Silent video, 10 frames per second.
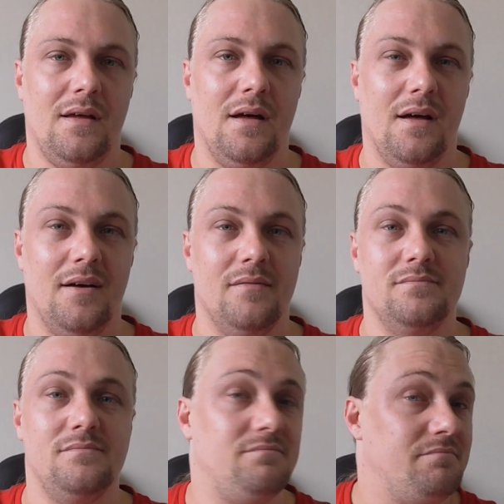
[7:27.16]

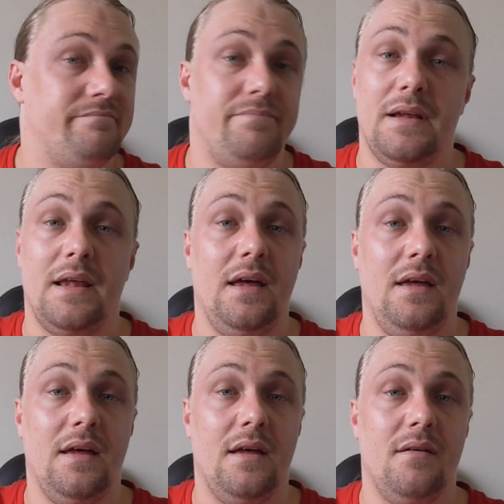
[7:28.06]
But
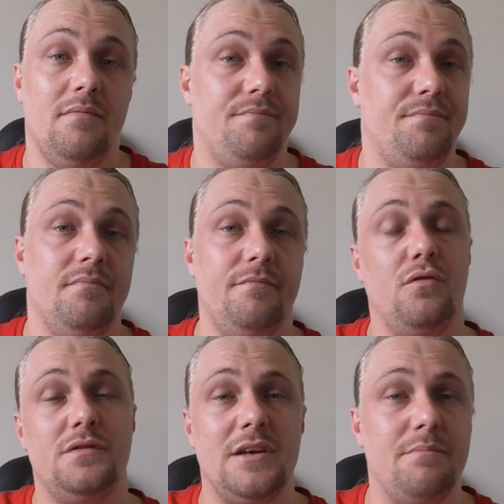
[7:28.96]
hey,
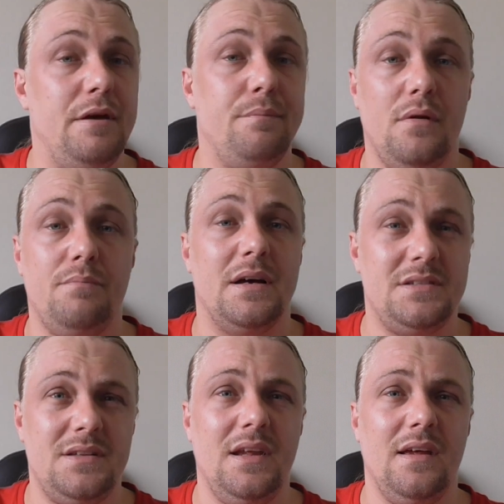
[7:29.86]
for some people,
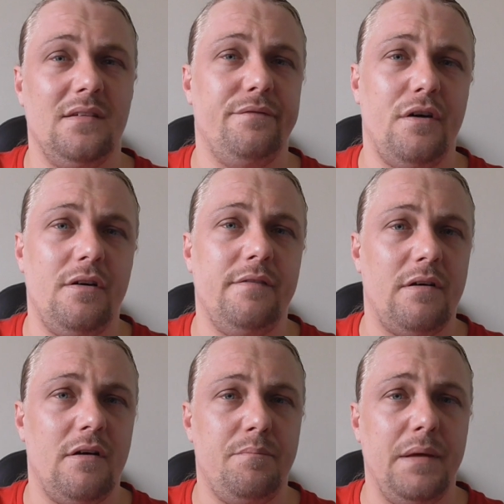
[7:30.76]
budgeting is very,
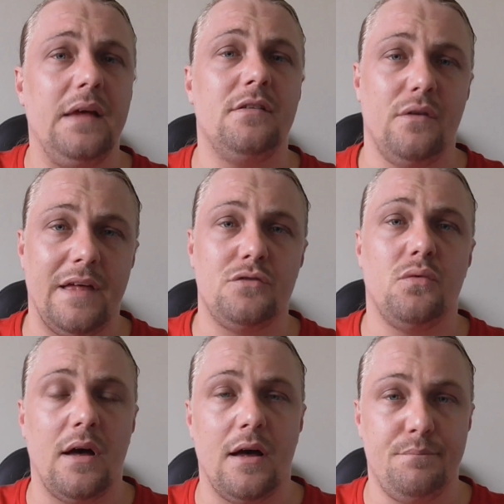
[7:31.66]
very big, so that's
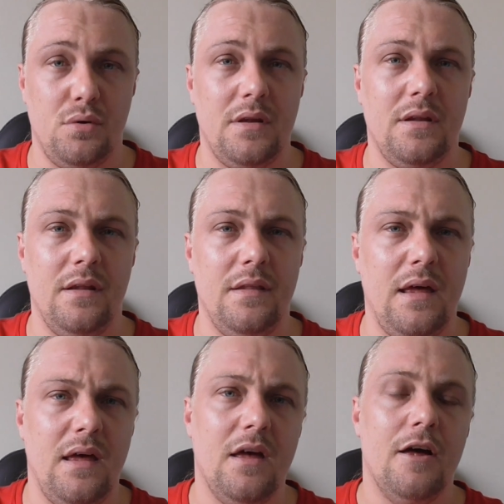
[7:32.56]
why I put it in
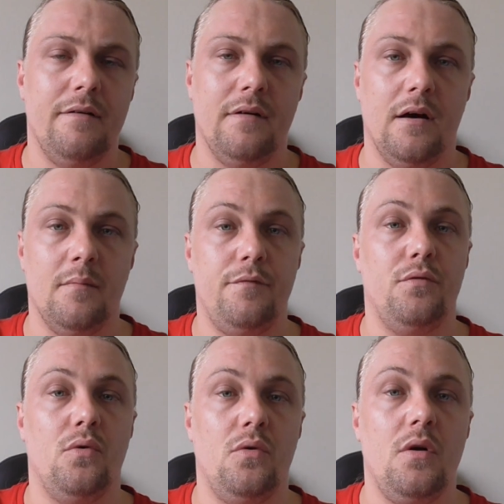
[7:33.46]
there
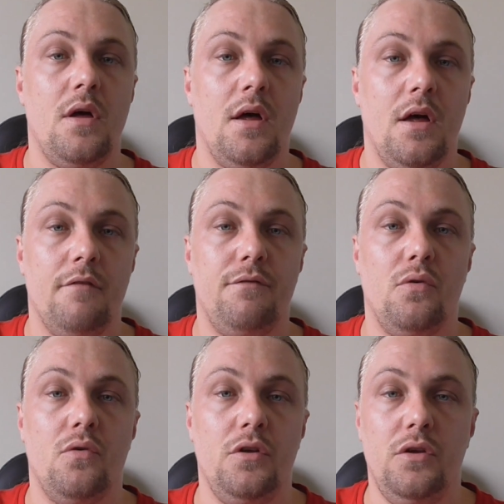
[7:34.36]
for
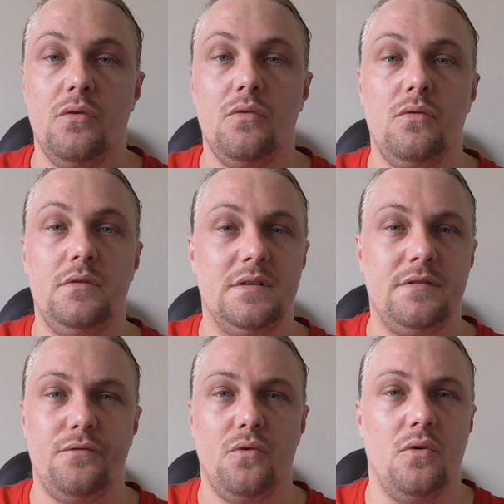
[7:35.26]
you,
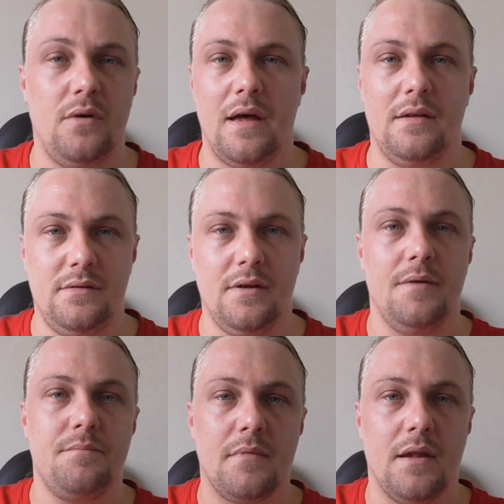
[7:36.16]
just as
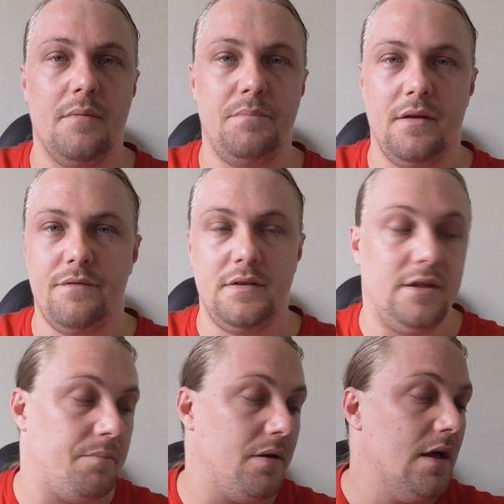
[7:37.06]
a bit of a
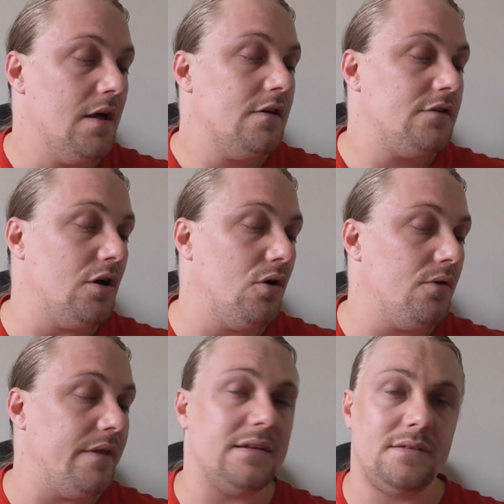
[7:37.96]
tip.
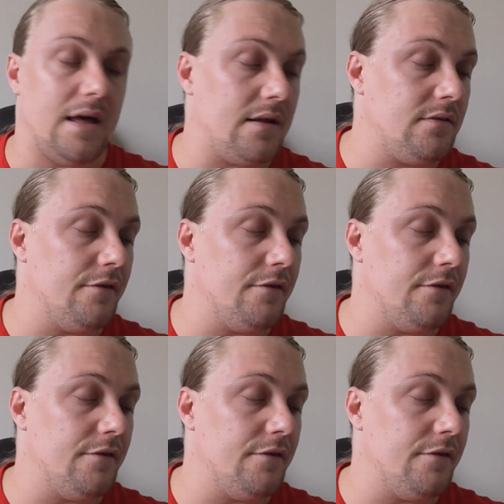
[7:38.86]
So that's that.